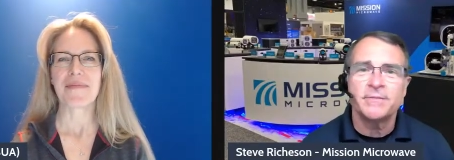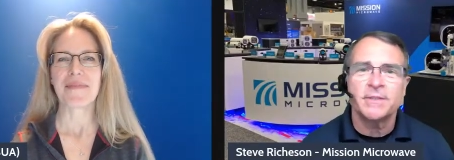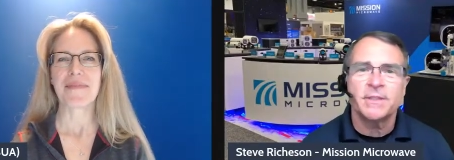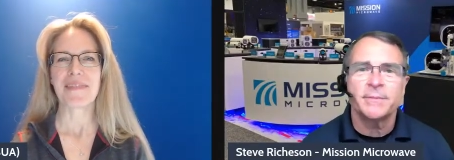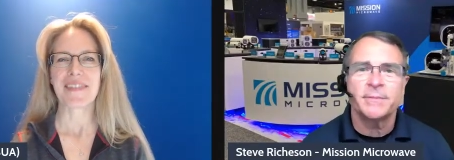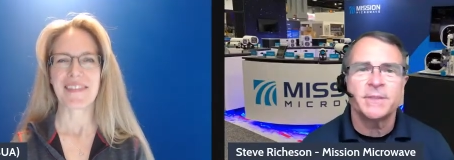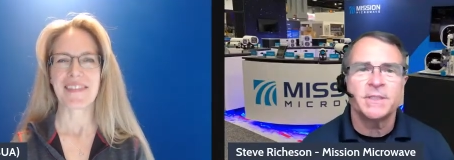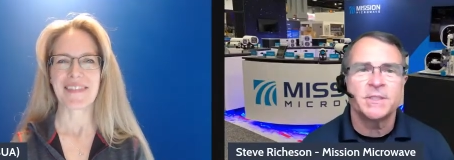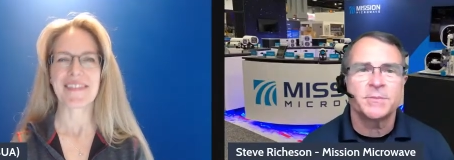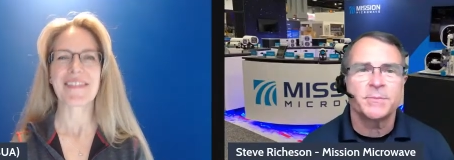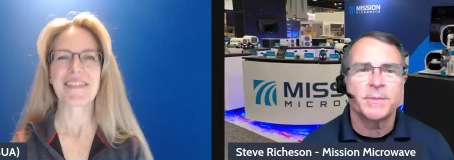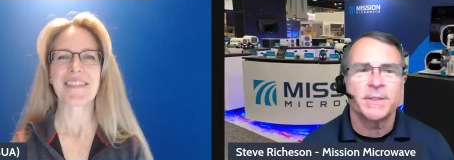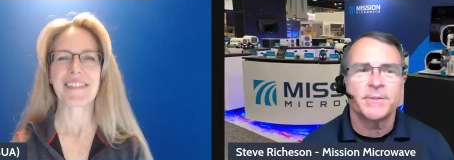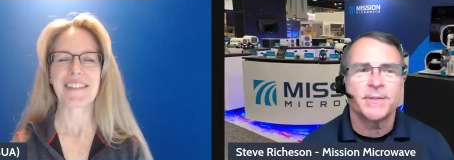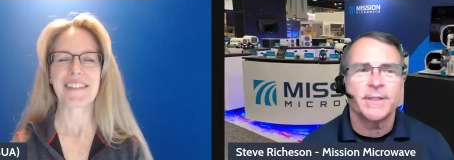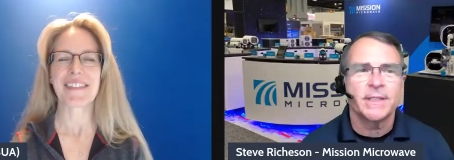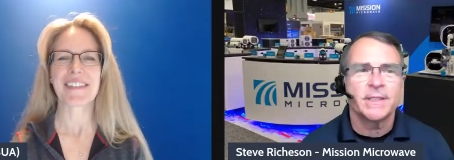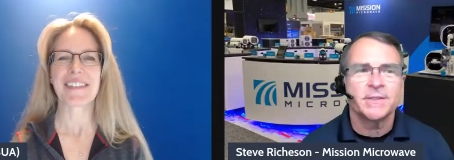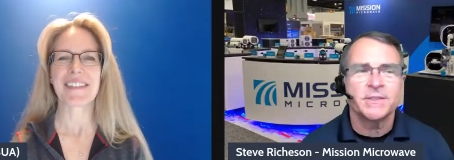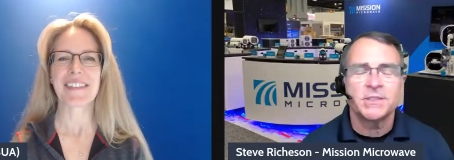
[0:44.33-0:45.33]
Speaker 1: The company's been
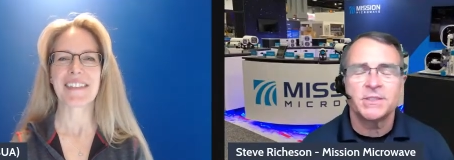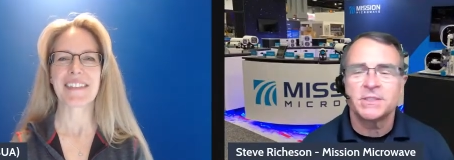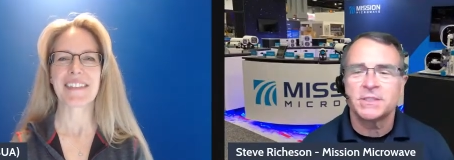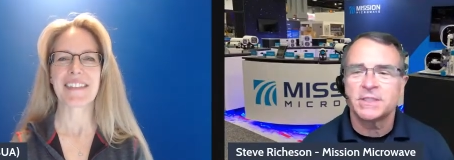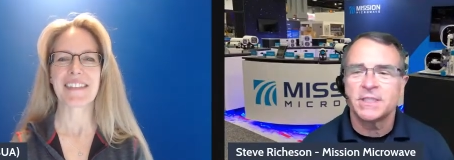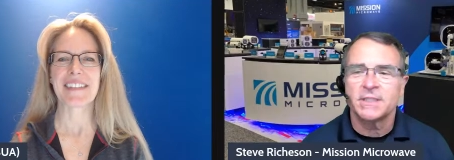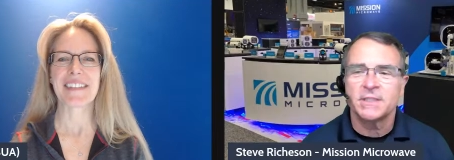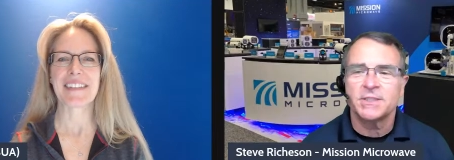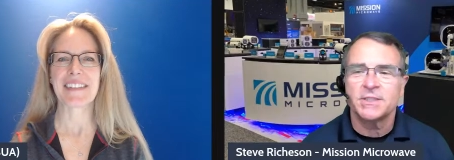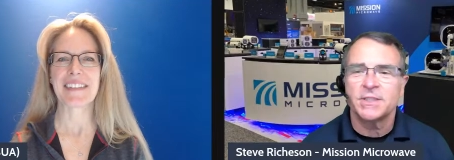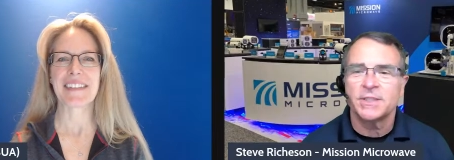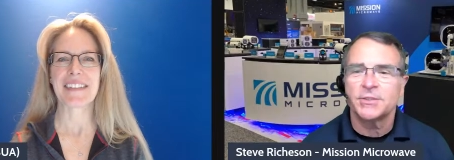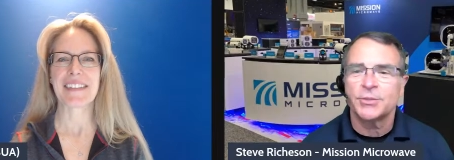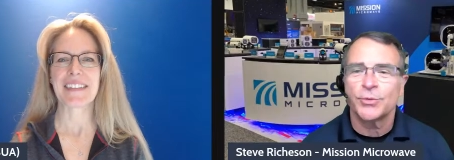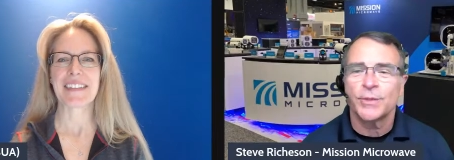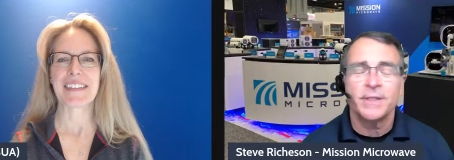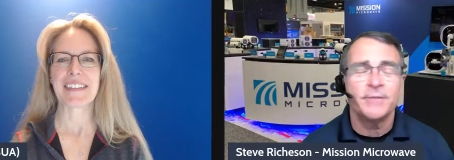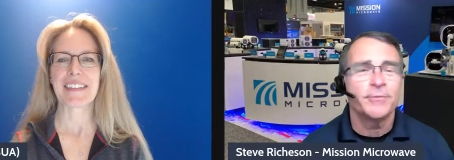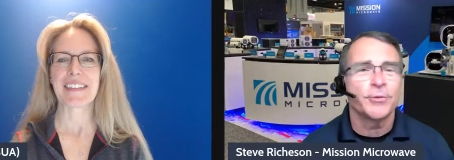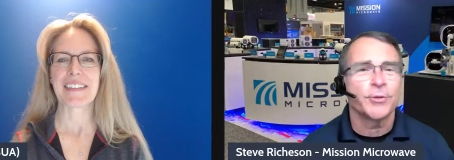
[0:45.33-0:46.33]
around since uh,
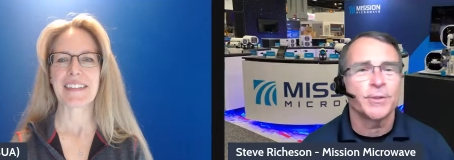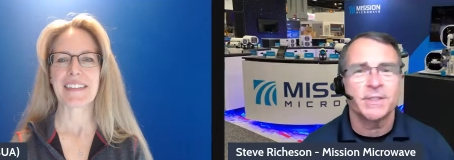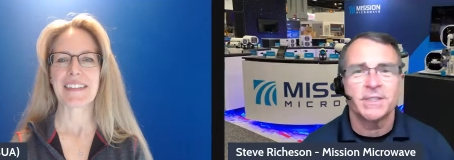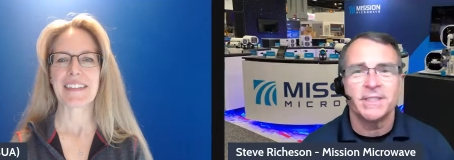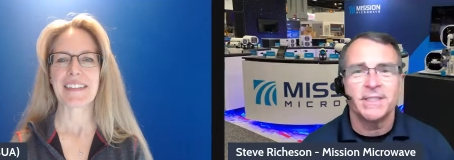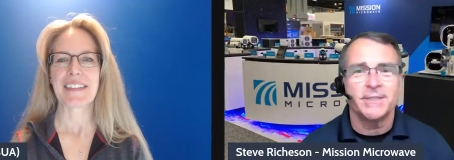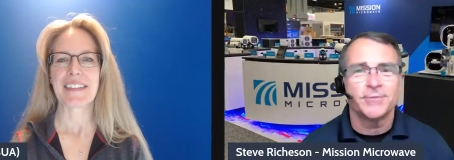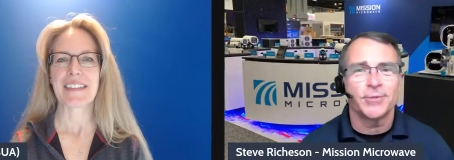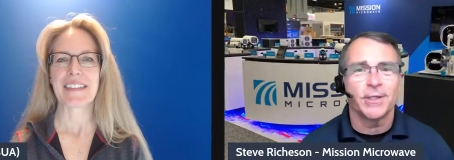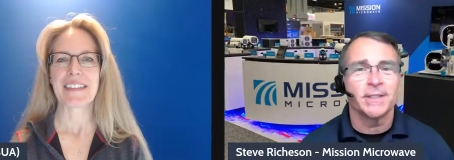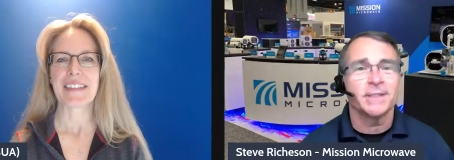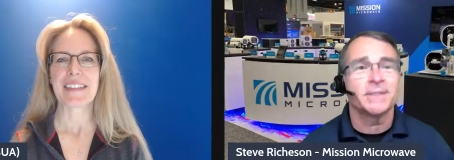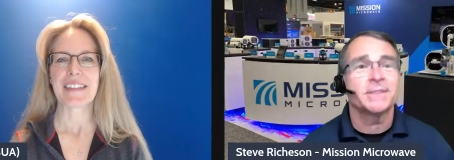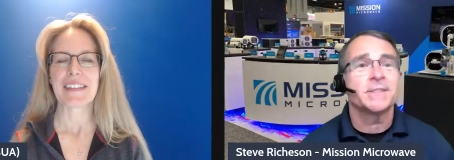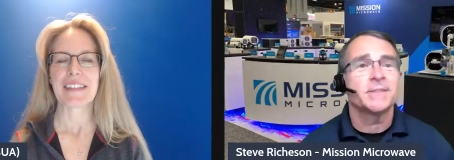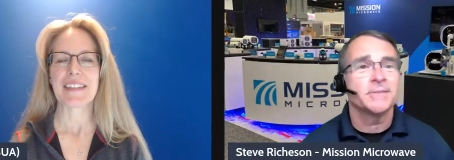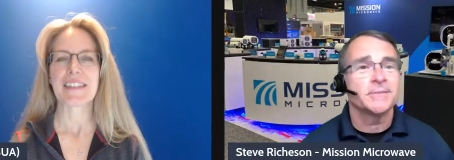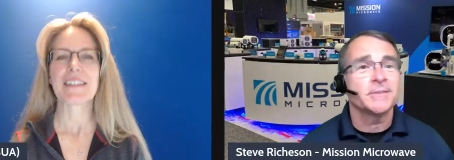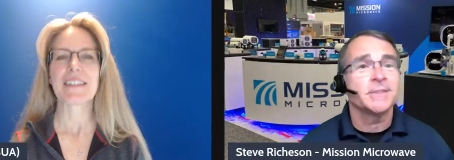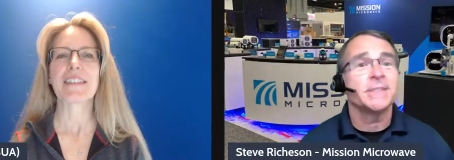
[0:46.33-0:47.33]
2014,
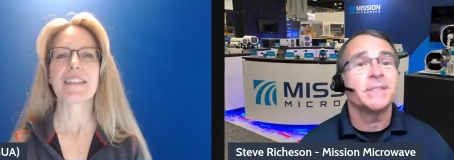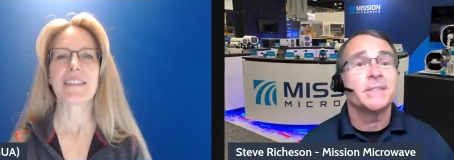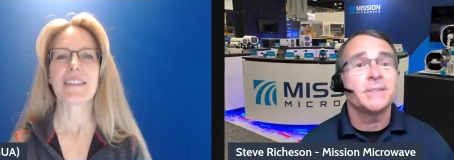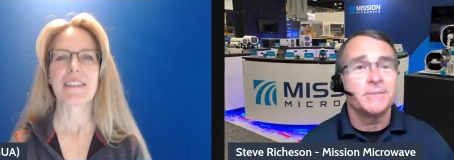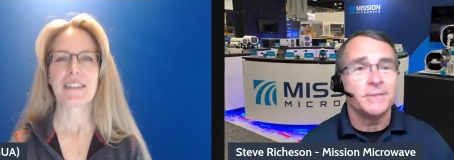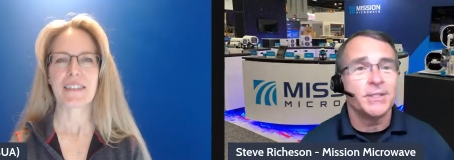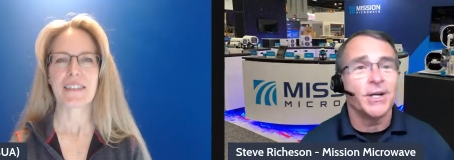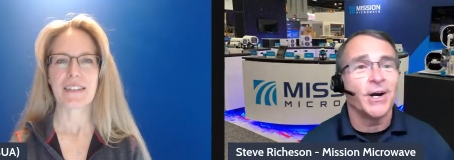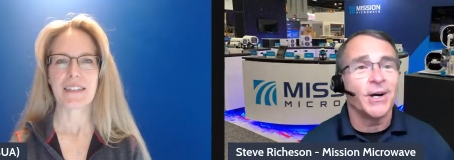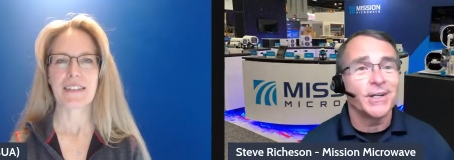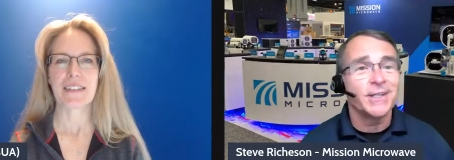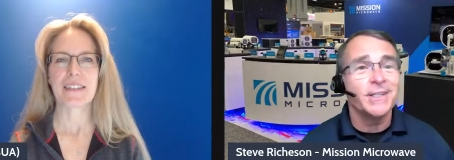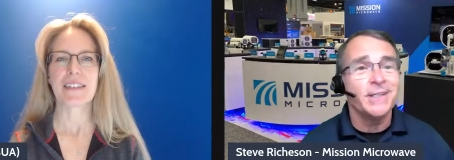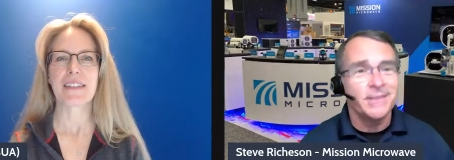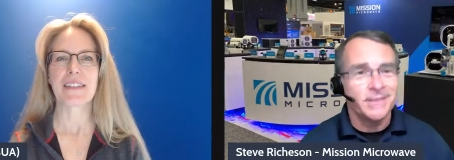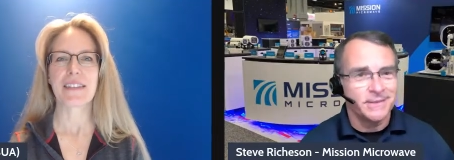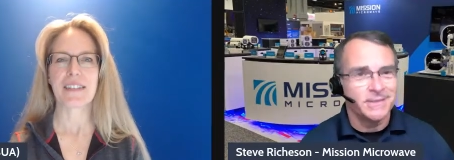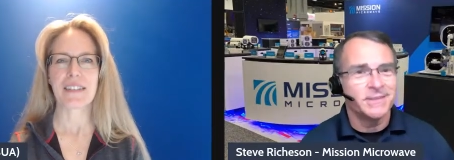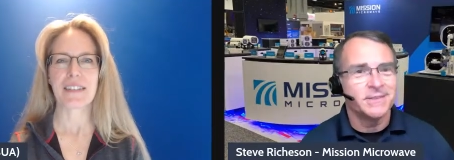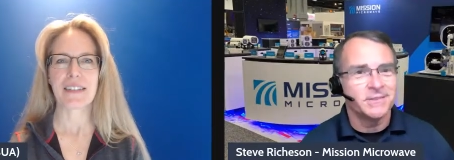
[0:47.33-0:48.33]
relatively young
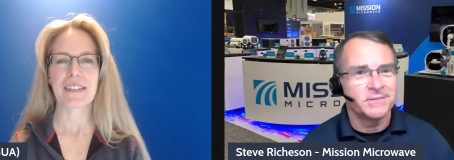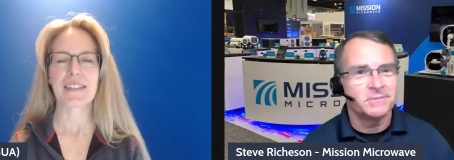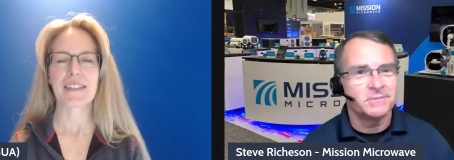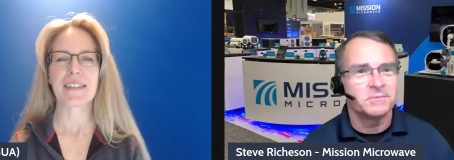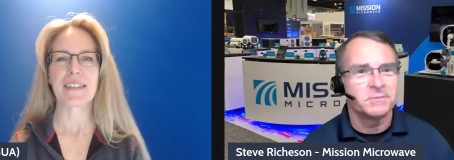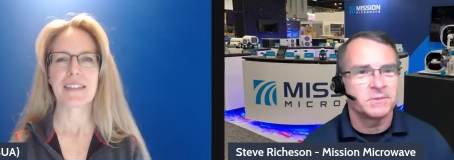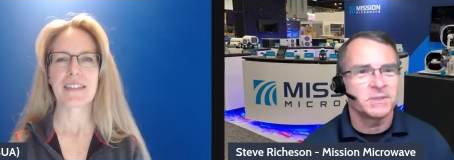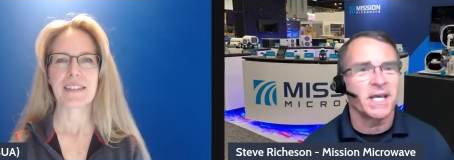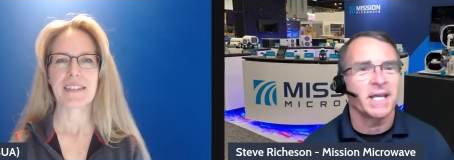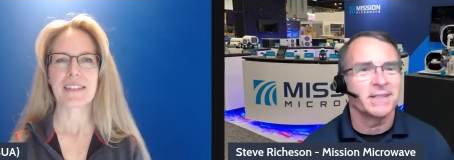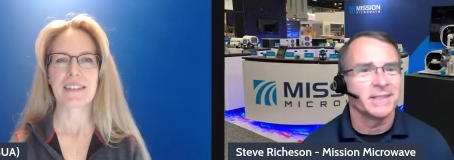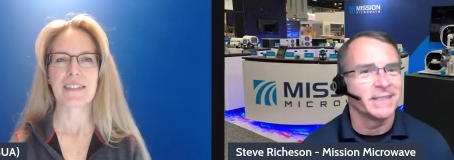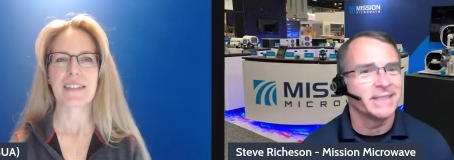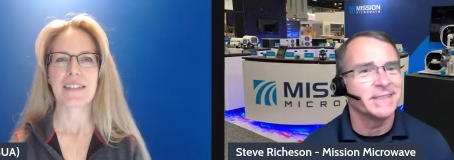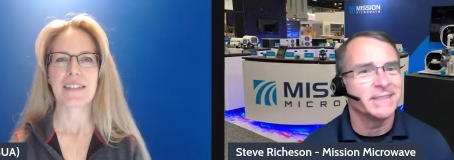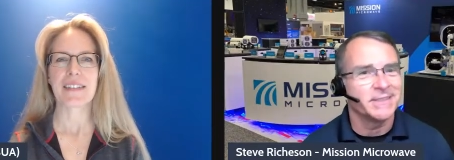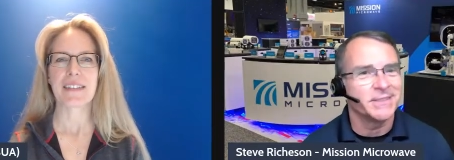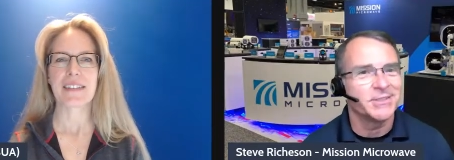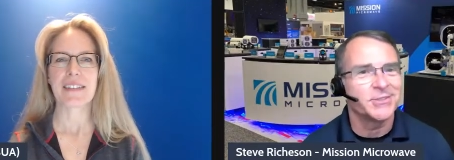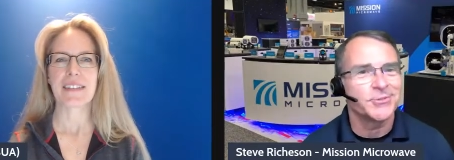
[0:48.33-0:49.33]
in the satellite
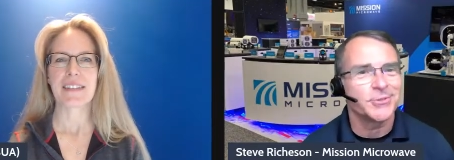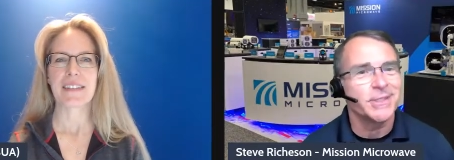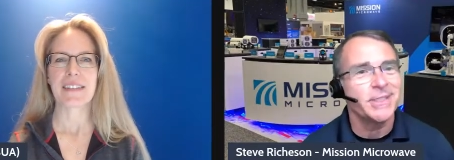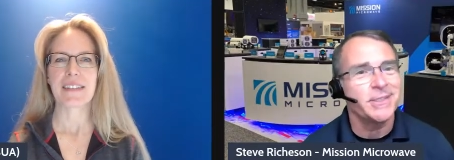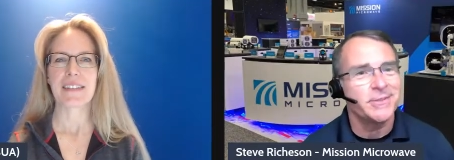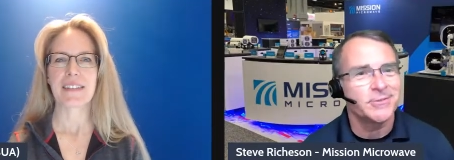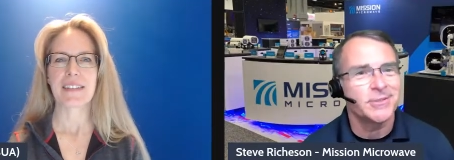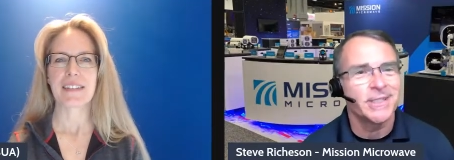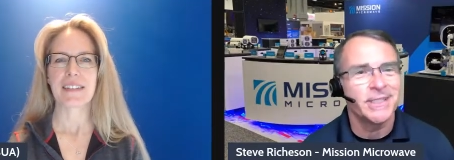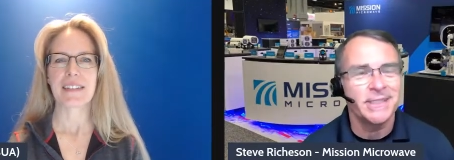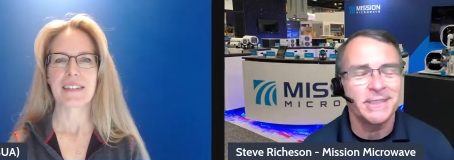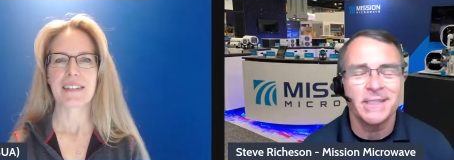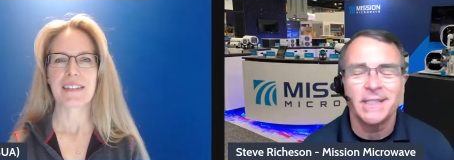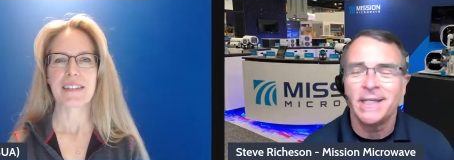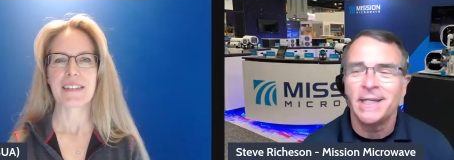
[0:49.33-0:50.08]
industry, right?